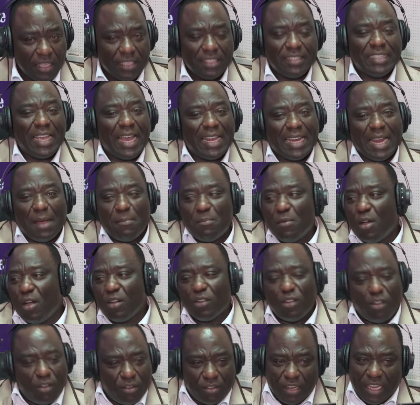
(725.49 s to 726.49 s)

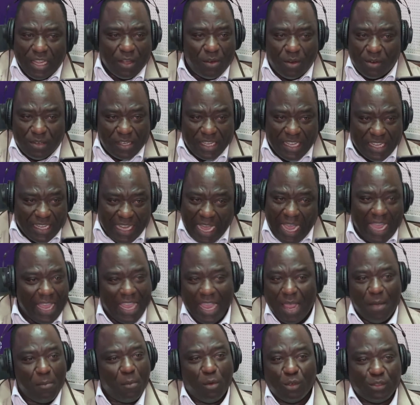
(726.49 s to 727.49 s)
Jaramogo Gingo Dinga
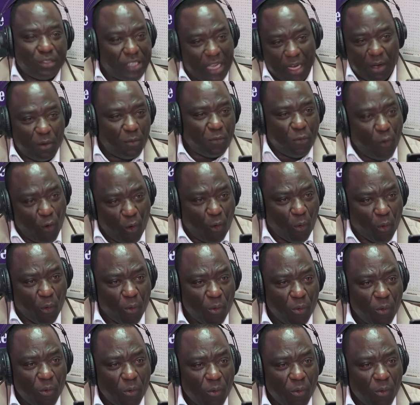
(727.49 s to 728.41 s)
himself